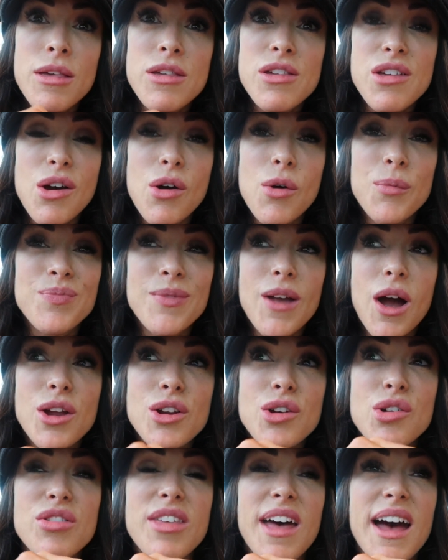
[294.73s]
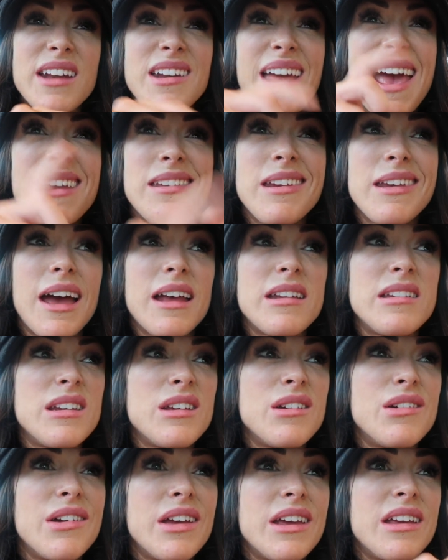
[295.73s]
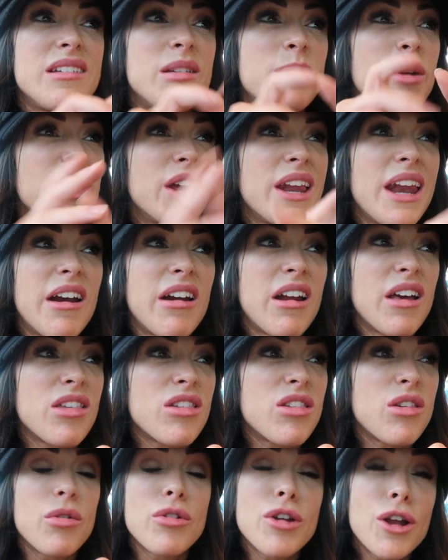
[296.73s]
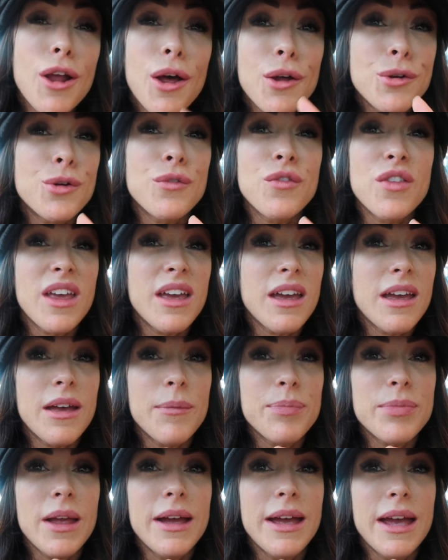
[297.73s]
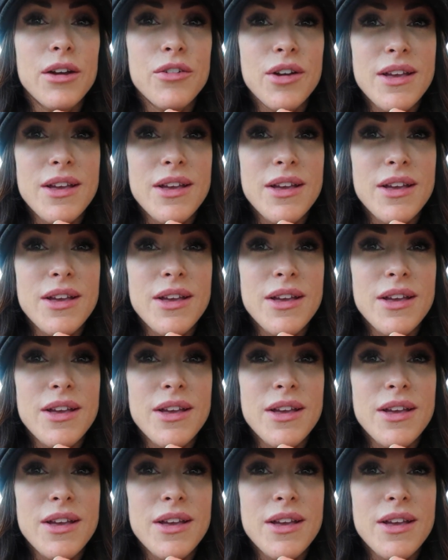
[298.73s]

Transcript: So I know that Etihad do it, American Airlines do it, a lot of the uh,